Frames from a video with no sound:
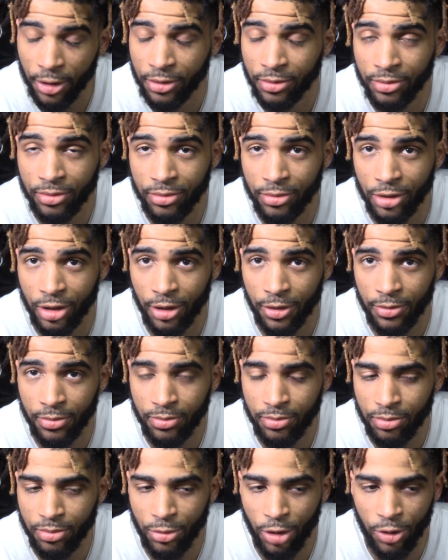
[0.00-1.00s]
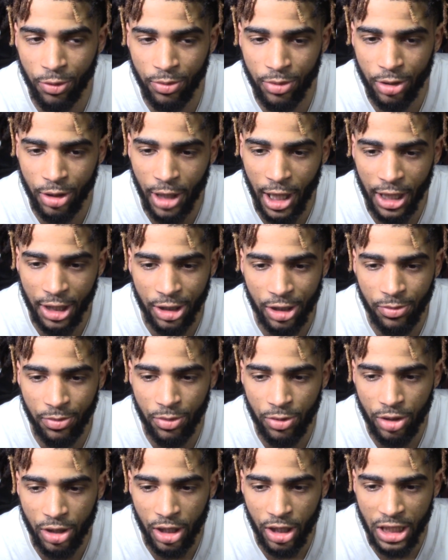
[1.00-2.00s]
Not going
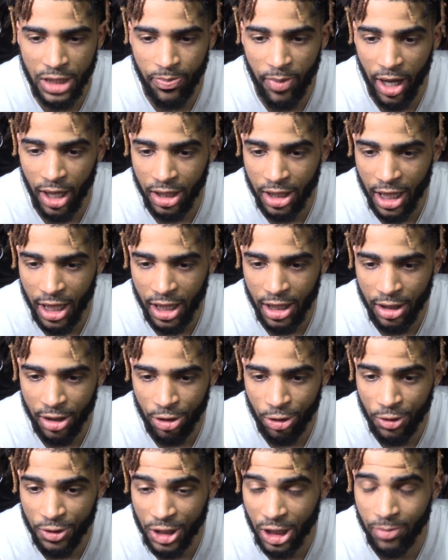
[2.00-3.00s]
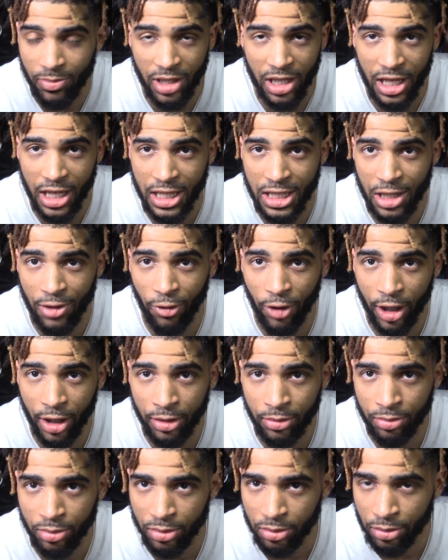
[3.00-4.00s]
to expect that, you know, it's going to be an easy
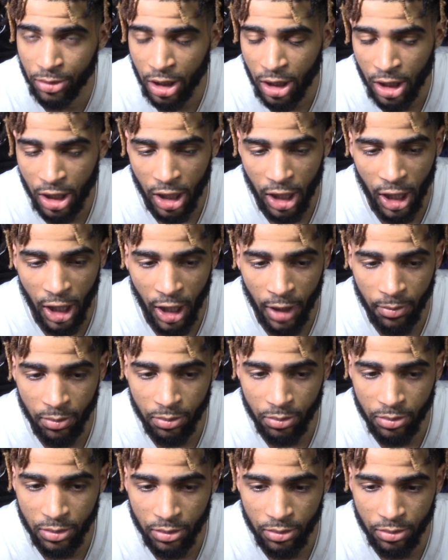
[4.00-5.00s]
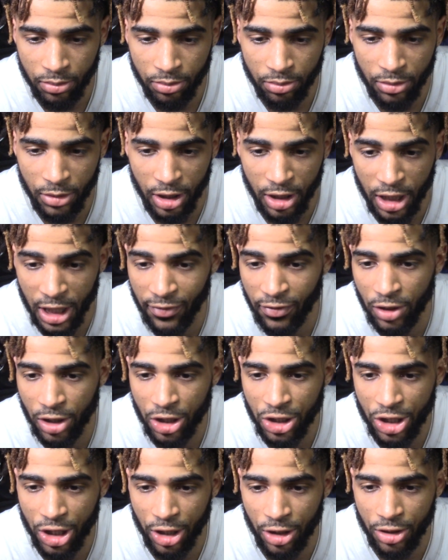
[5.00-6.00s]
run. And even
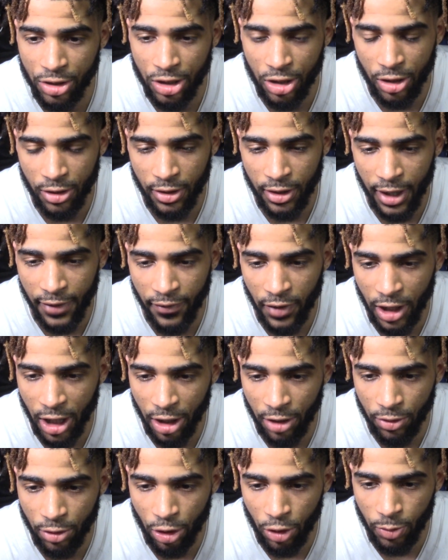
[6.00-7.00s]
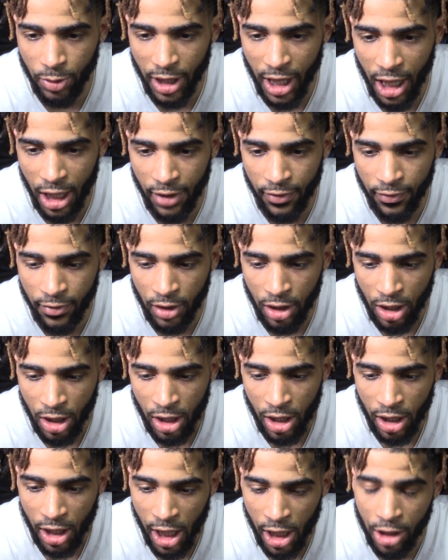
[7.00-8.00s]
this year, so I feel like, you know, we kind of
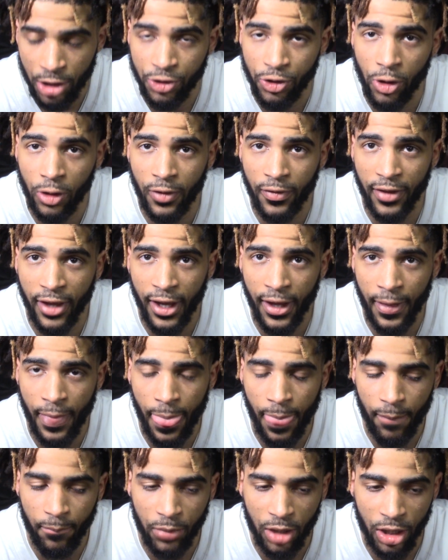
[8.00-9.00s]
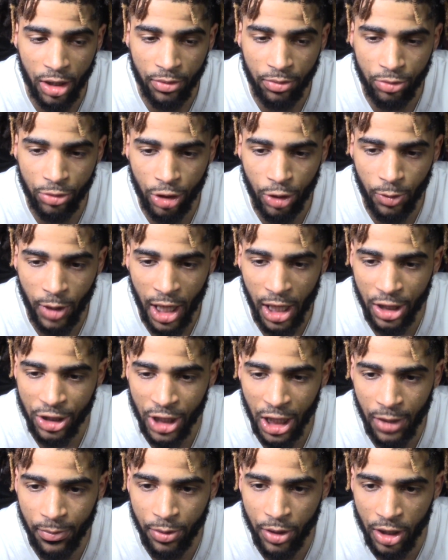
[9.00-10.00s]
got control of that. But, you know, kind
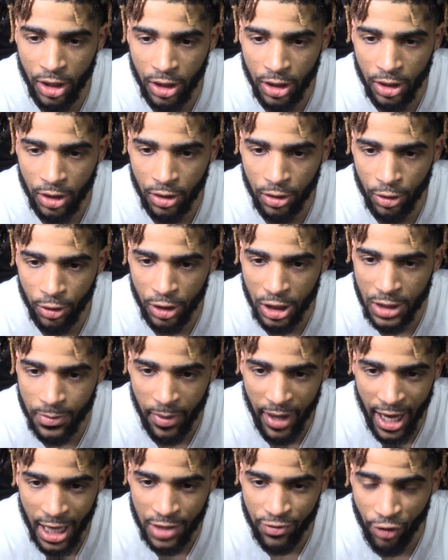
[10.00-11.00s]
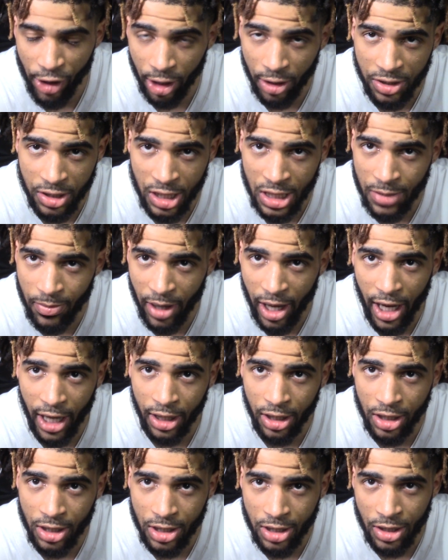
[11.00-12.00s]
of trying to put, you know, this past regular season
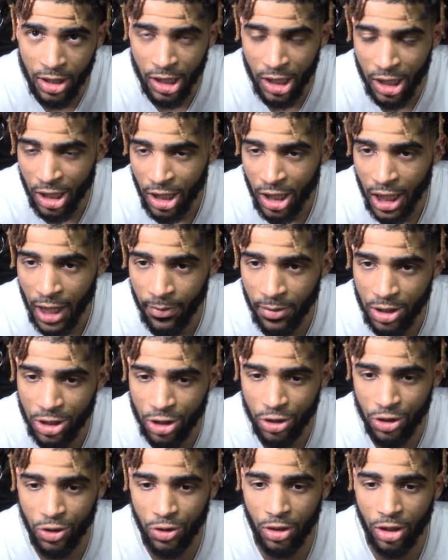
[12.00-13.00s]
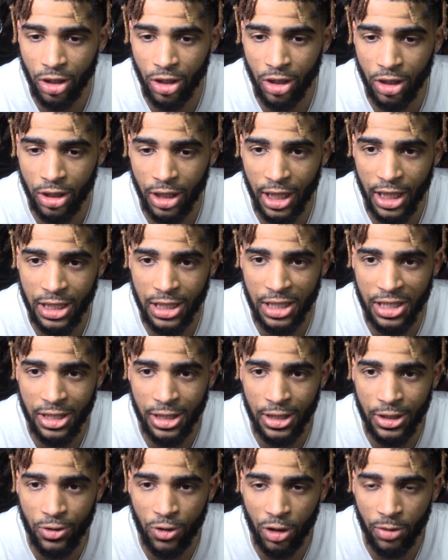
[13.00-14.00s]
behind us, coming to the
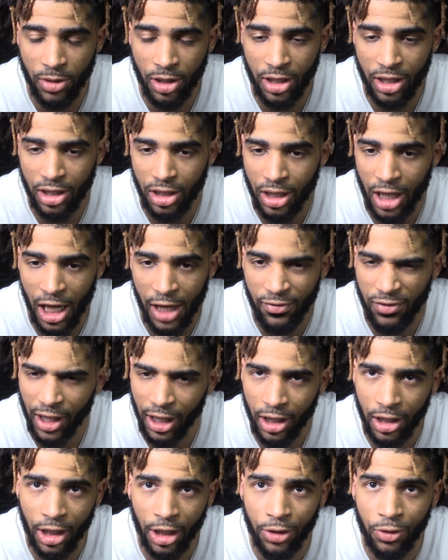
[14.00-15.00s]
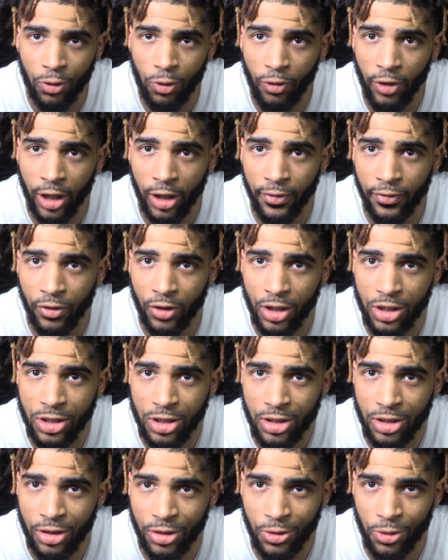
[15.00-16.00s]
ACCT tournament, kind of like a new record for
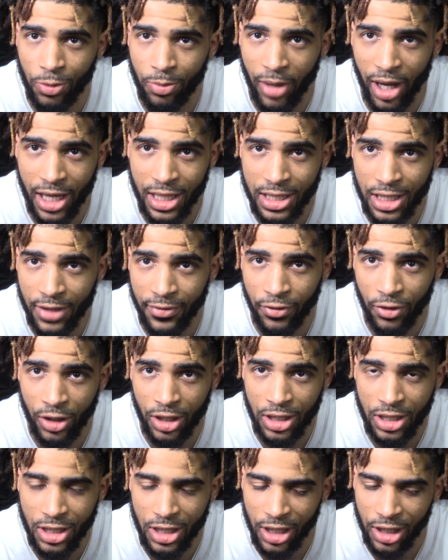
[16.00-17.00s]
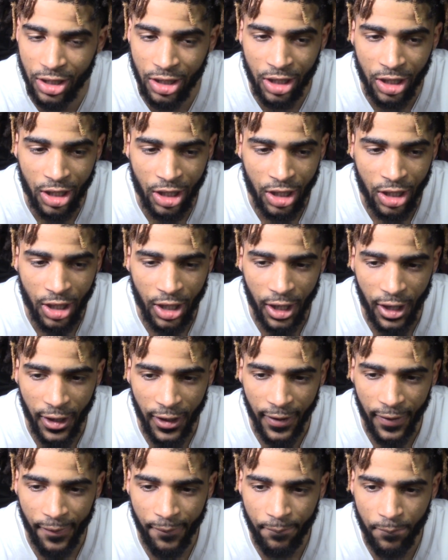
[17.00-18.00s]
us, new mindset for us. And
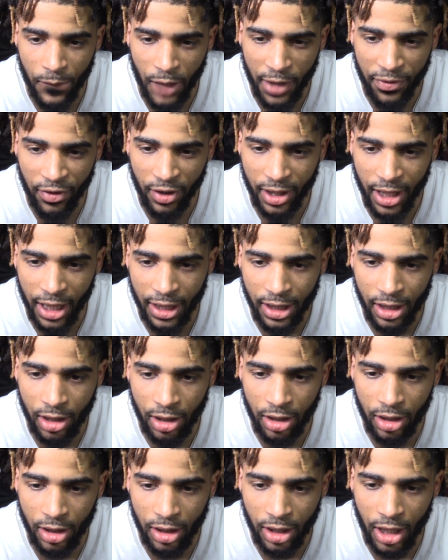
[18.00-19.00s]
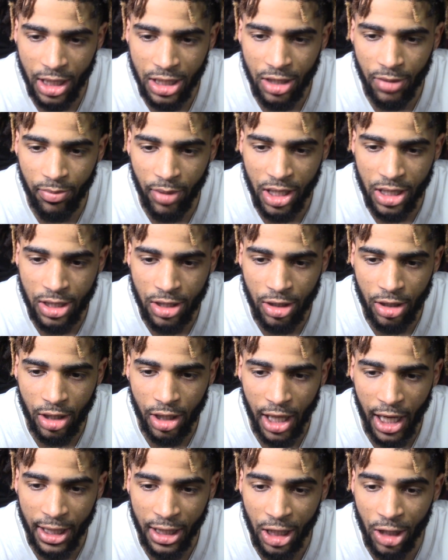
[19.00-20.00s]
I think that that's the best
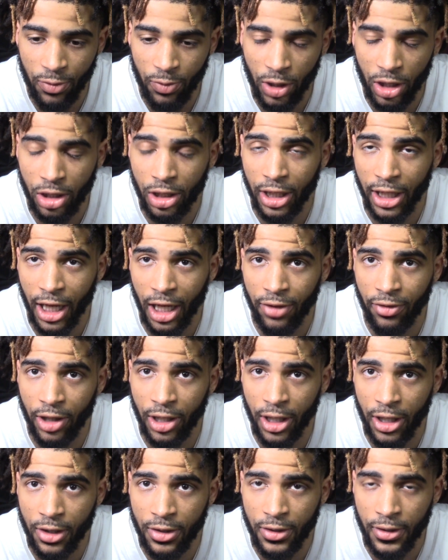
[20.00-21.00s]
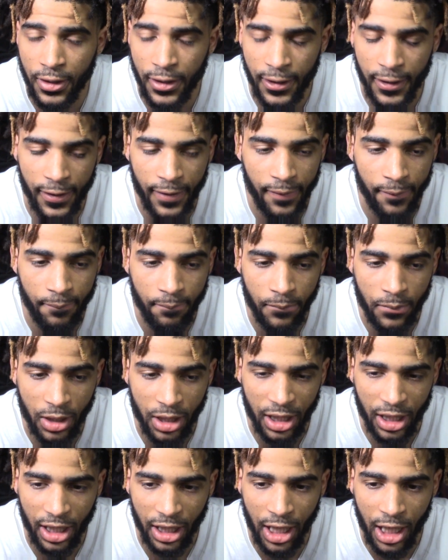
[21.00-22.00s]
idea we could look at right now.
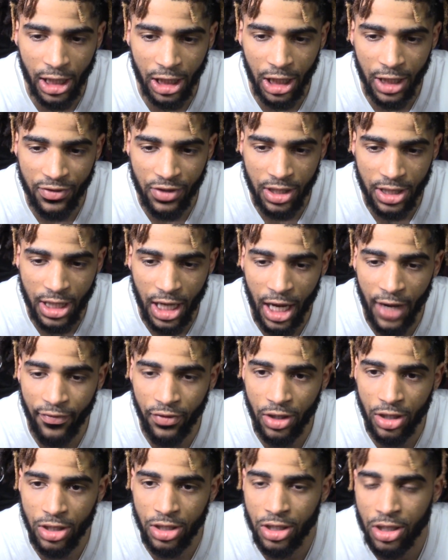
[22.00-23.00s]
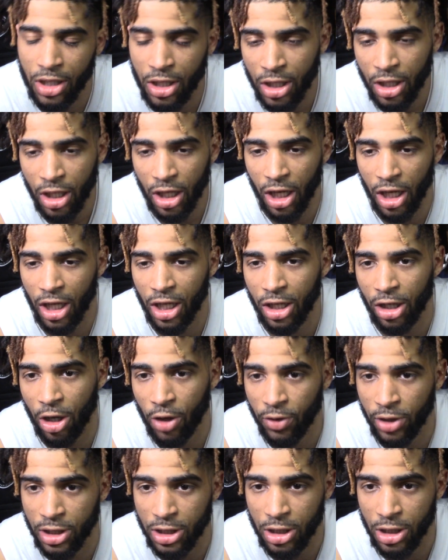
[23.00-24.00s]
And it kind of gives us confidence
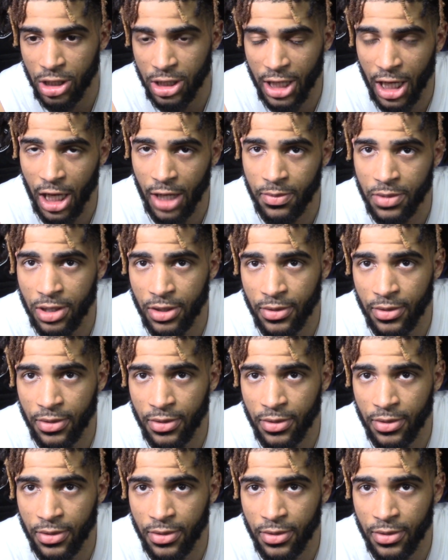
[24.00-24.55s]
going into these games.